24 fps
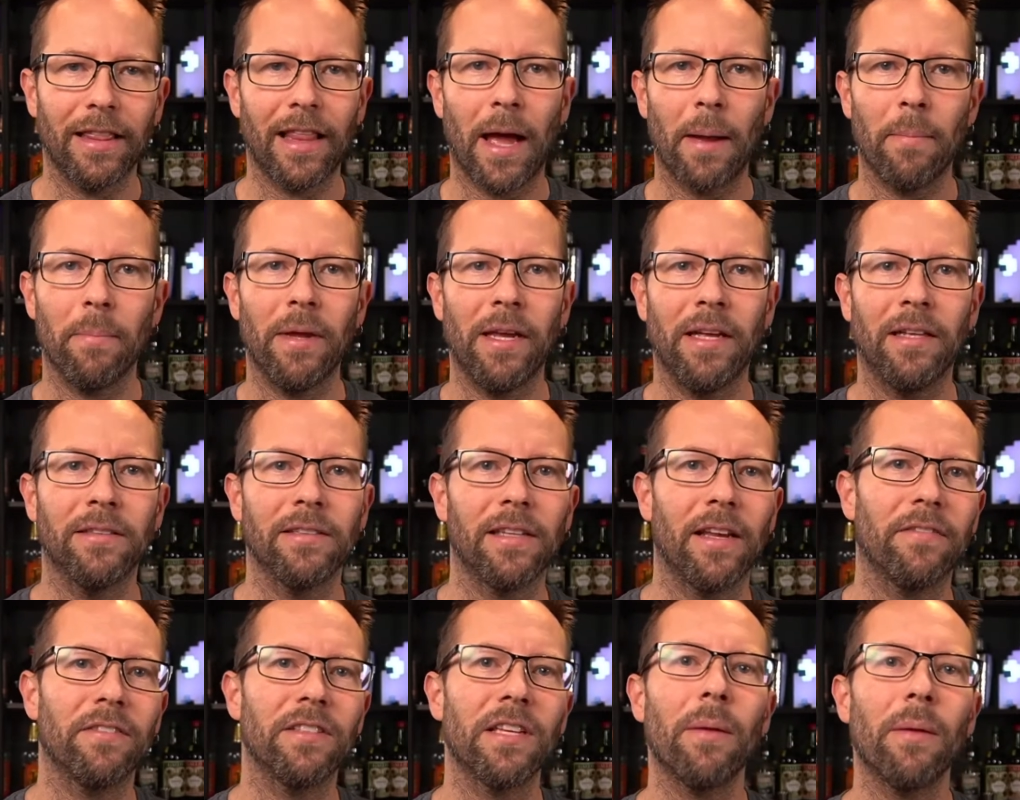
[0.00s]
that means
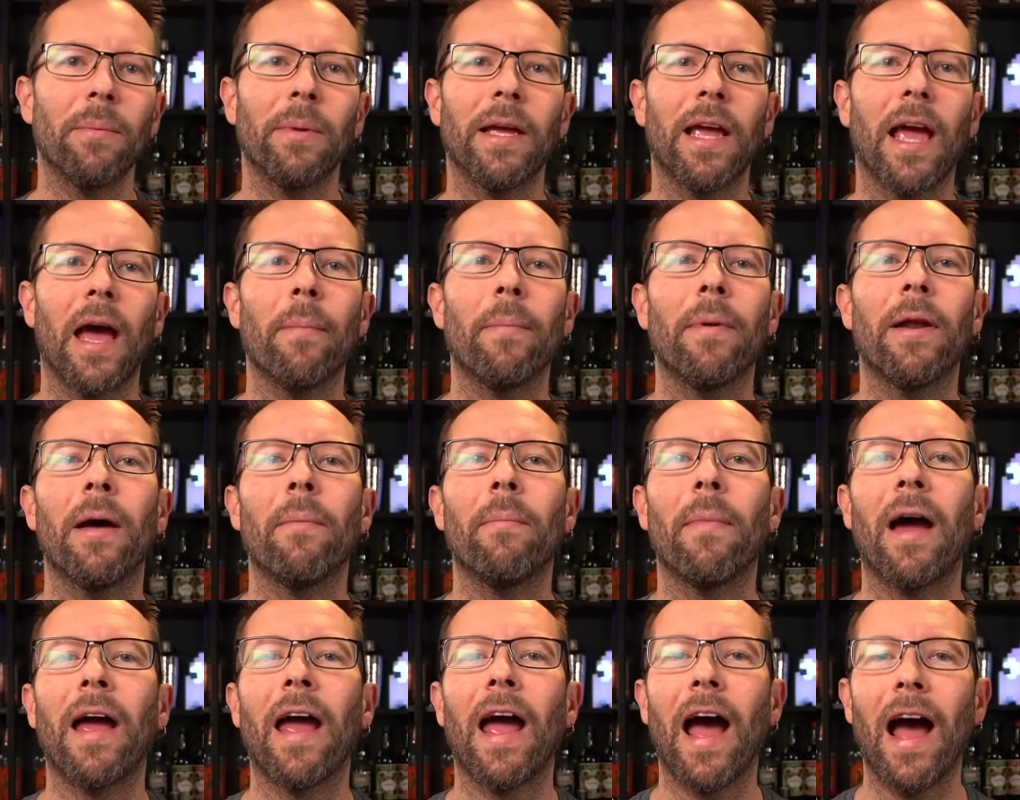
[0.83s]
if something happened at
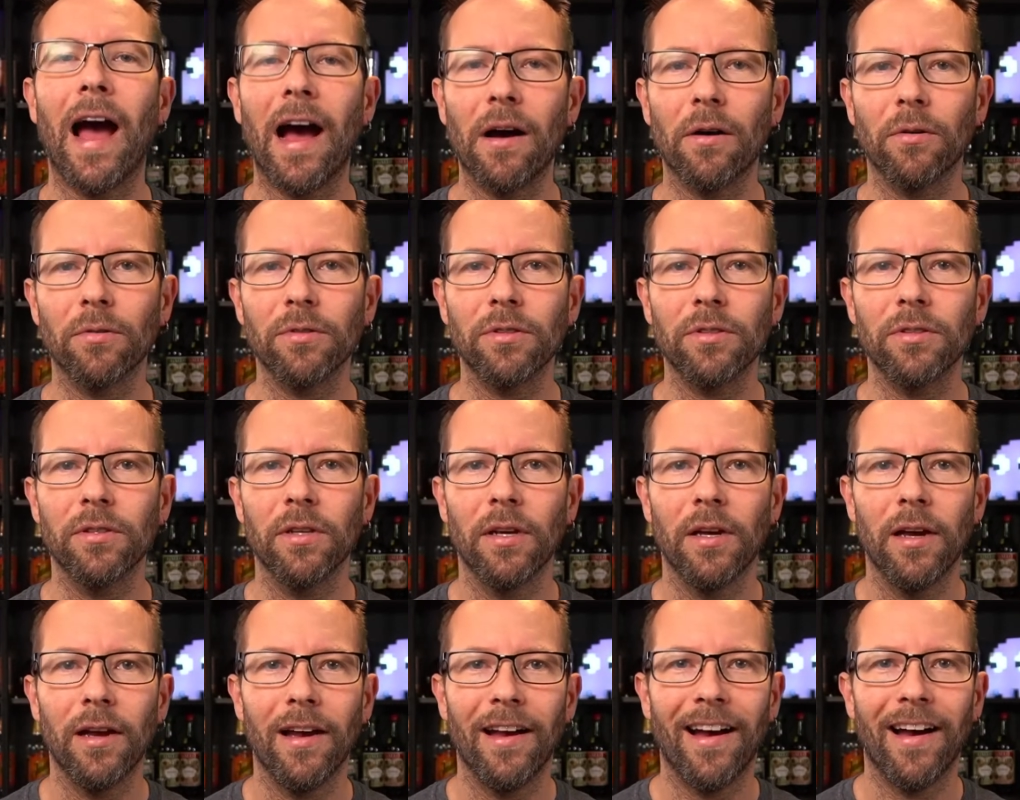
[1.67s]
my house,
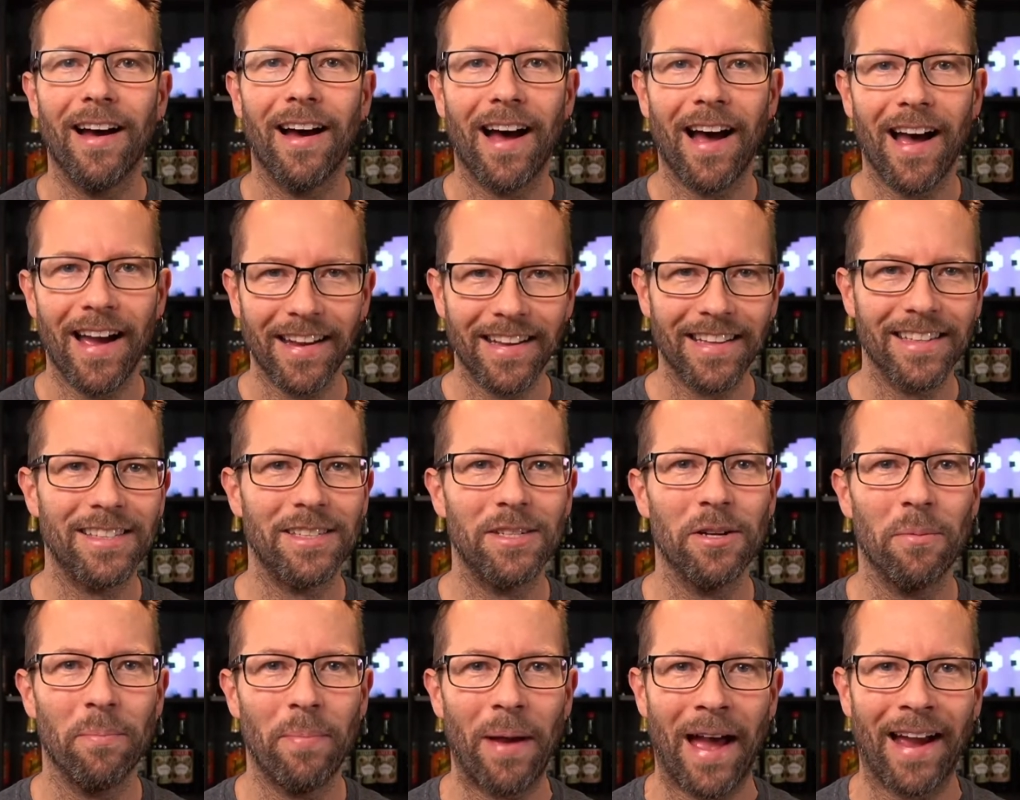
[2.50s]
I can
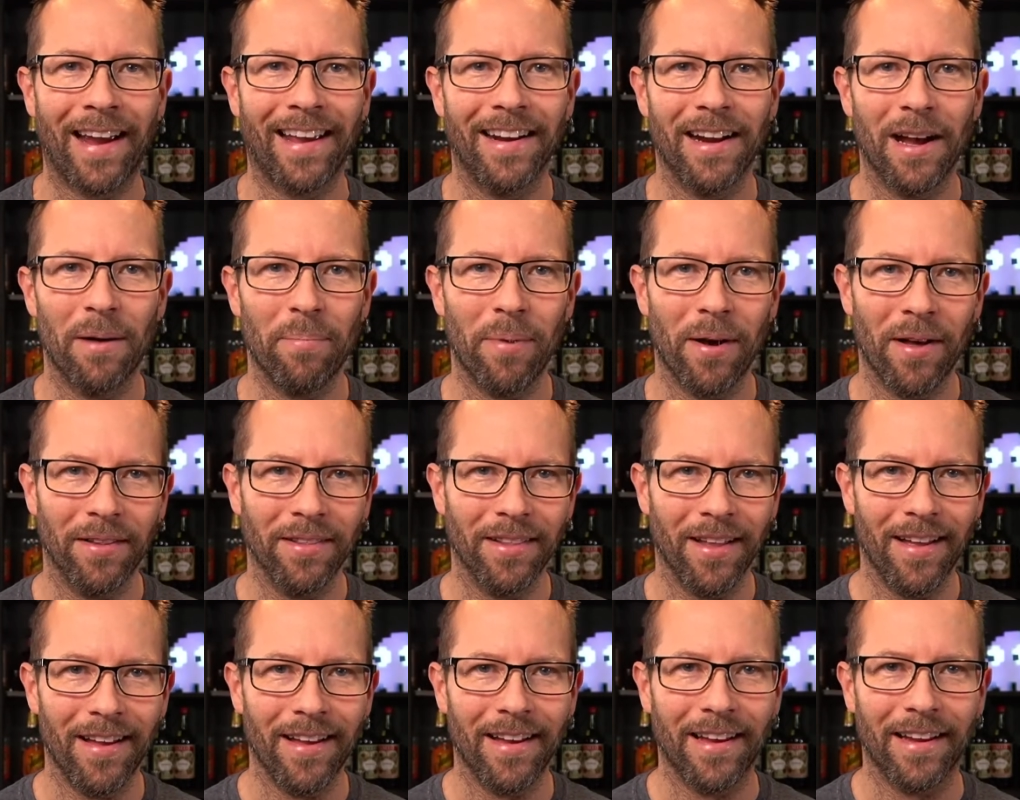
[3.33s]
still back it up
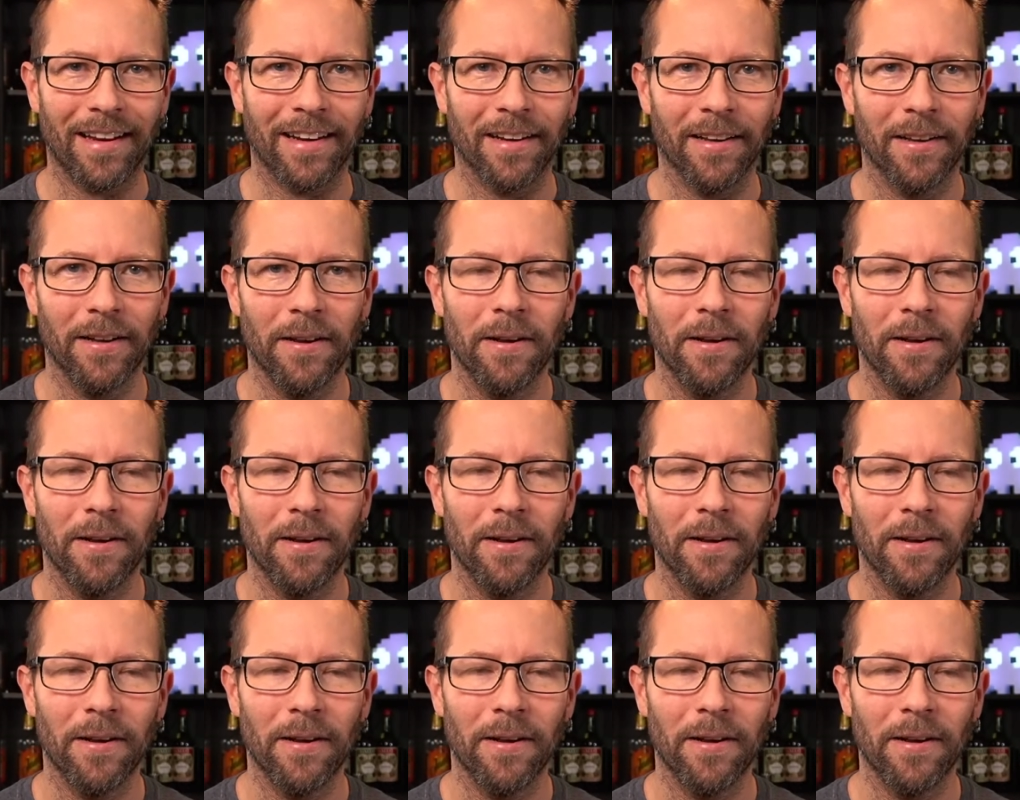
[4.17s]
online.